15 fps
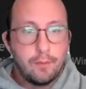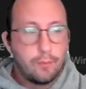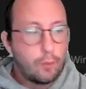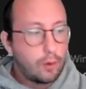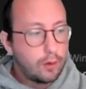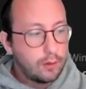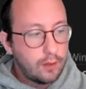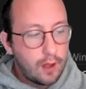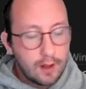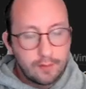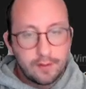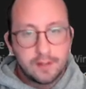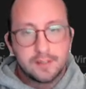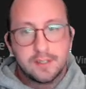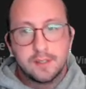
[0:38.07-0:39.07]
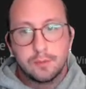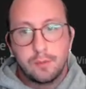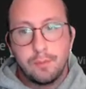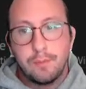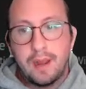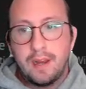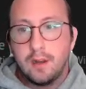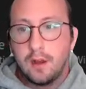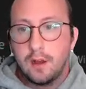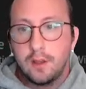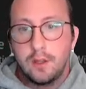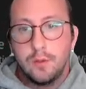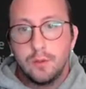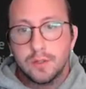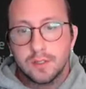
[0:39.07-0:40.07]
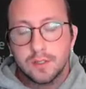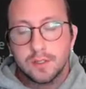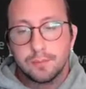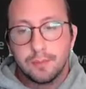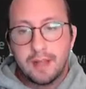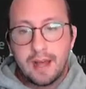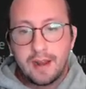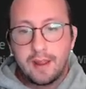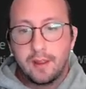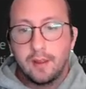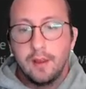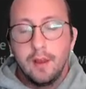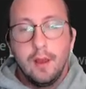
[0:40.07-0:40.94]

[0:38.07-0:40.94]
for a lot of us since we might not use splatting,